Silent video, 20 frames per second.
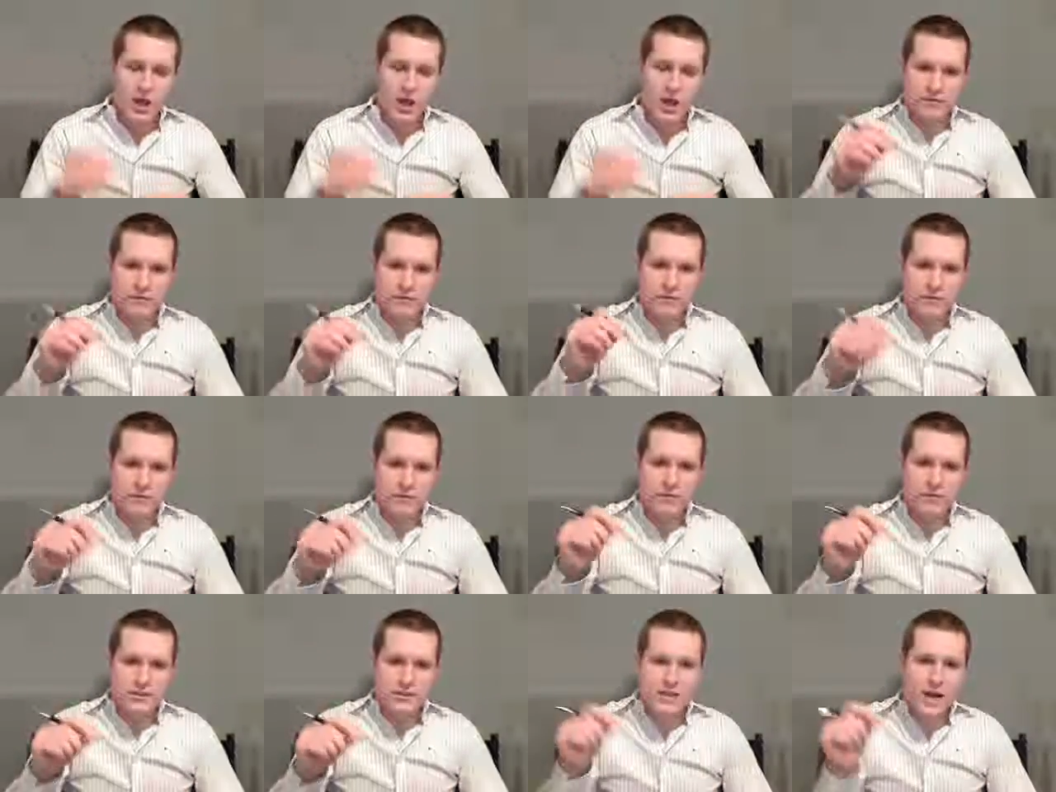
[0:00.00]
If
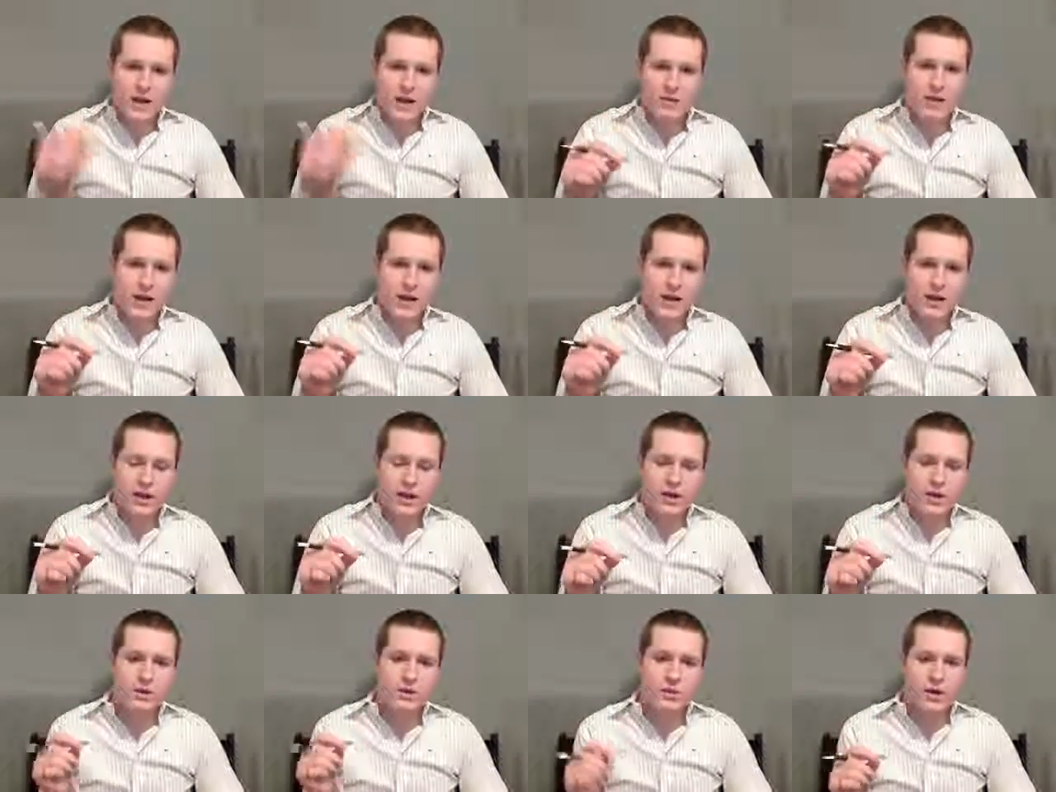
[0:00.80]
you live in Town
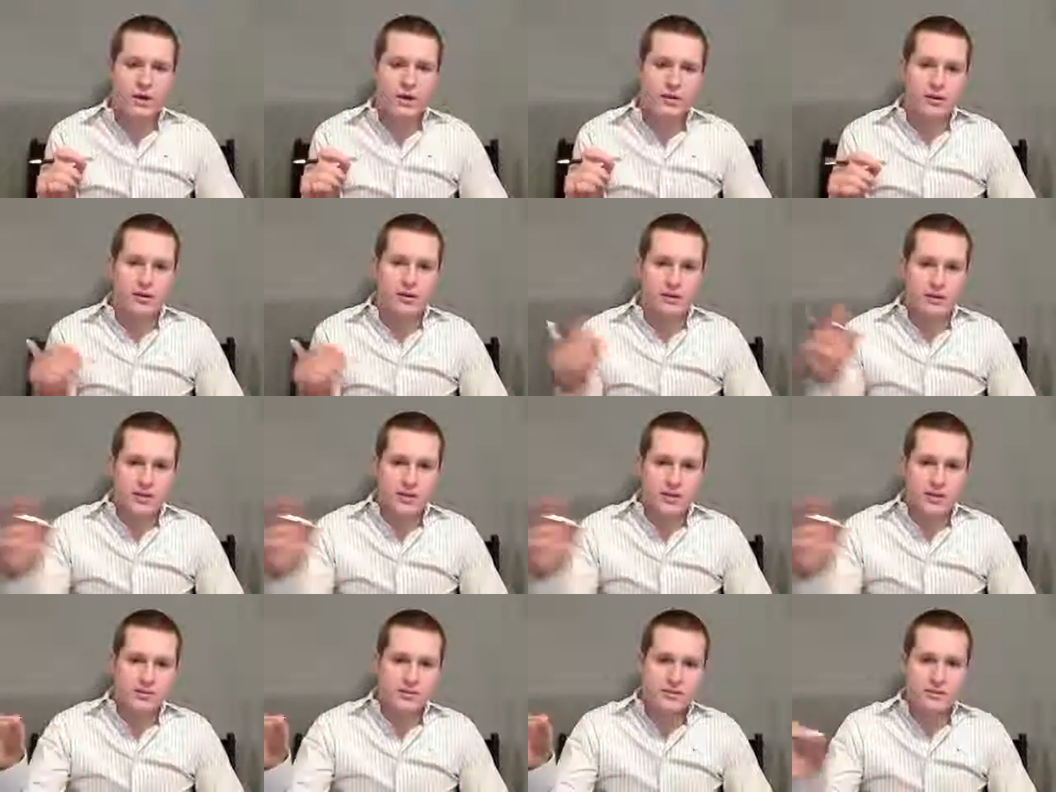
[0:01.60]
A and you'd rather go to
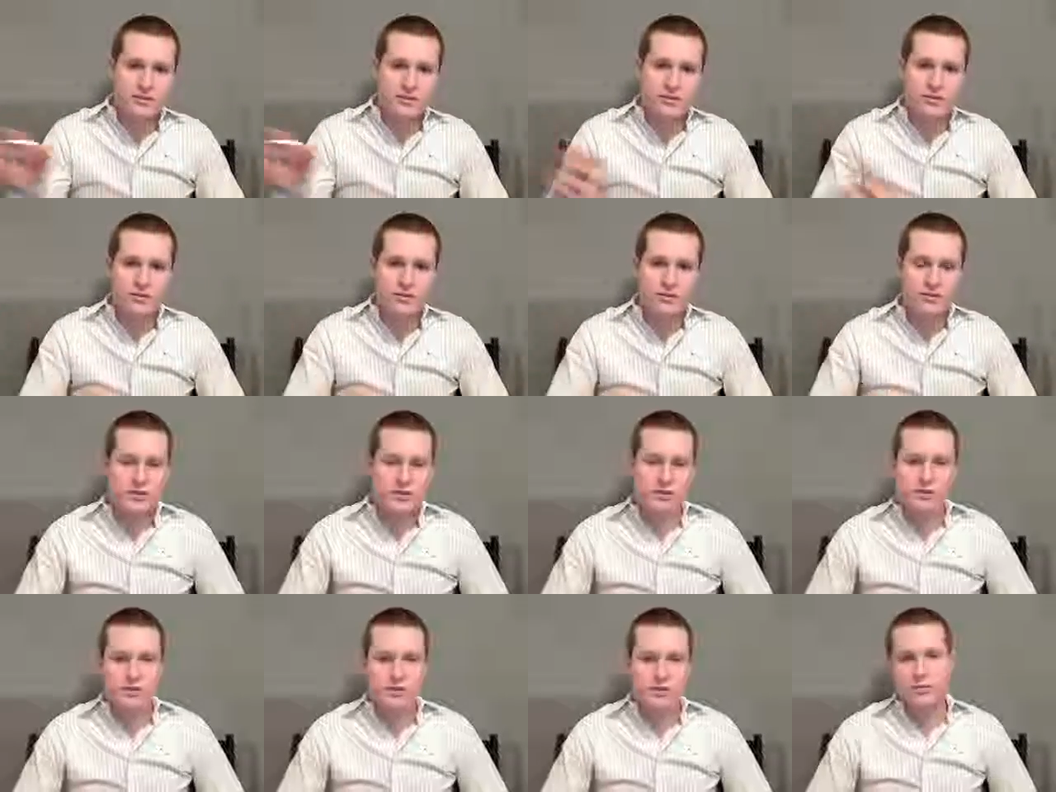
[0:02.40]
Town C's school
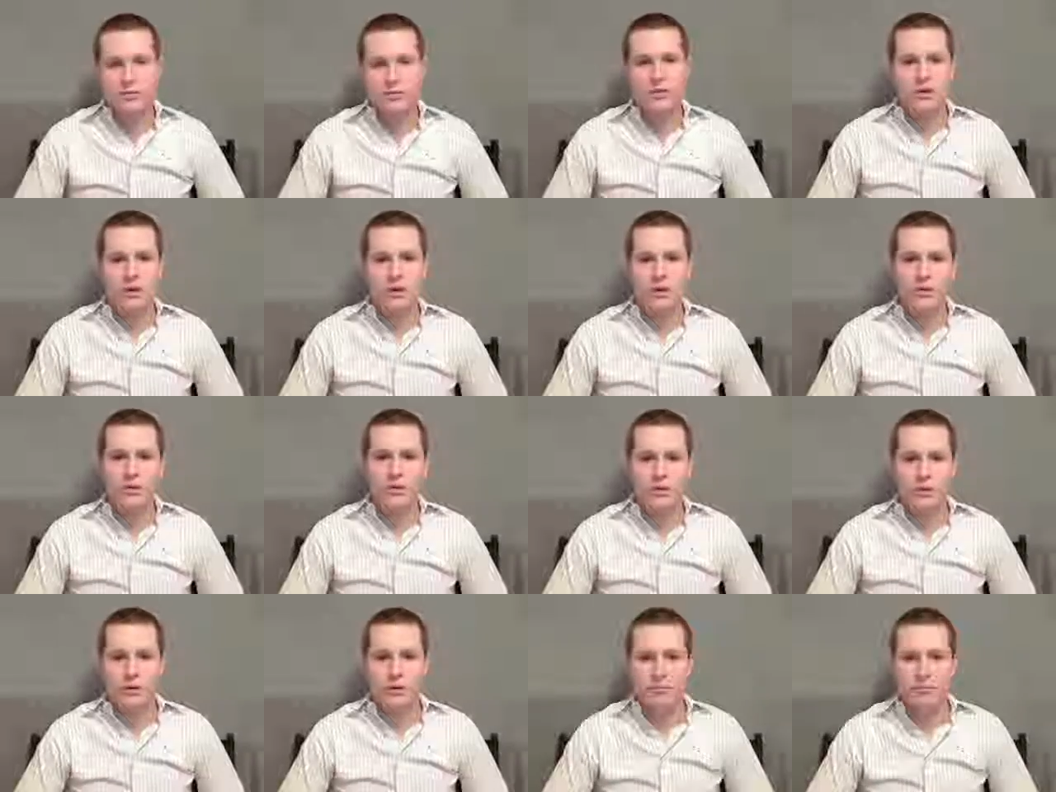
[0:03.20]
system, then go
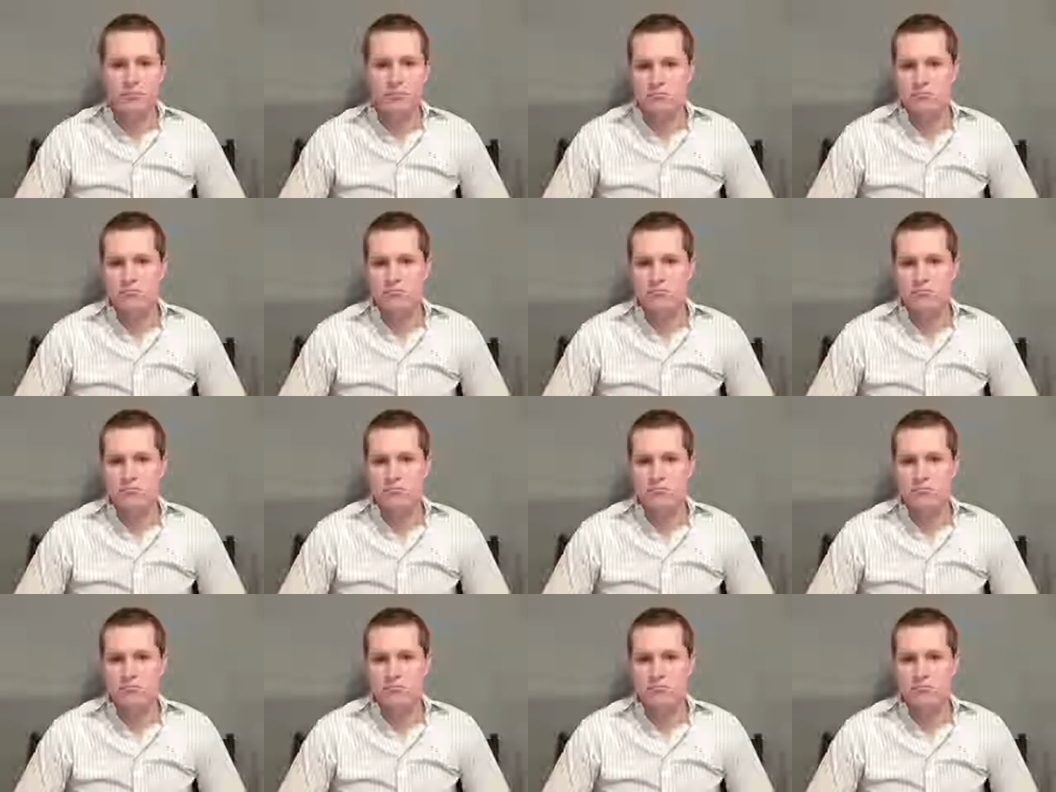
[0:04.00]
for it.